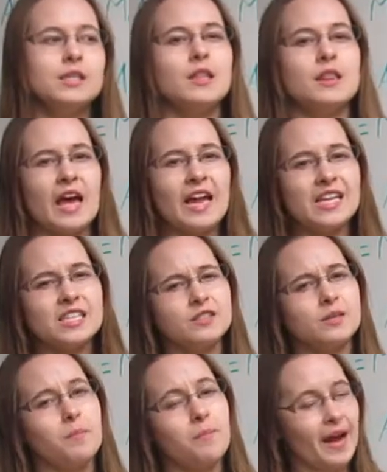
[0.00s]
That is
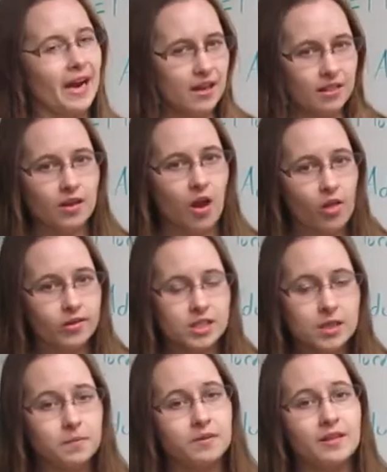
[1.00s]
some bad
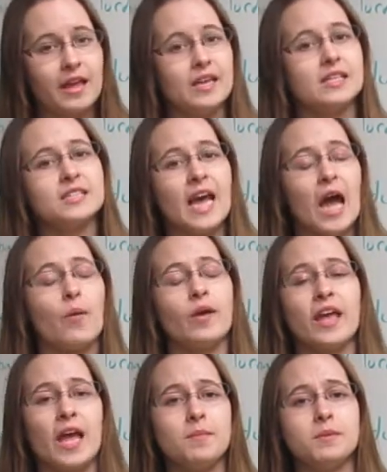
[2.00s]
theology, but that is how it
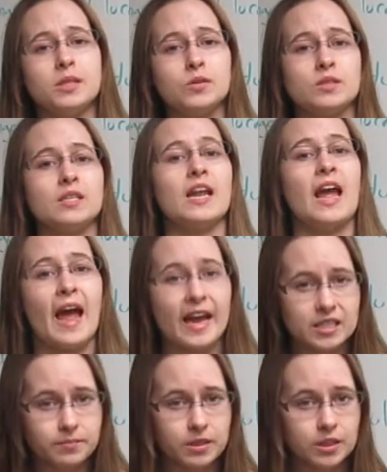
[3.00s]
can be used and
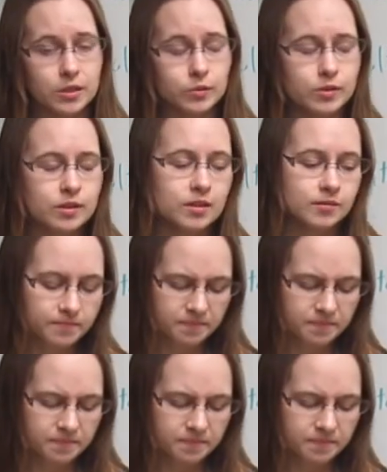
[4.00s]
has been used.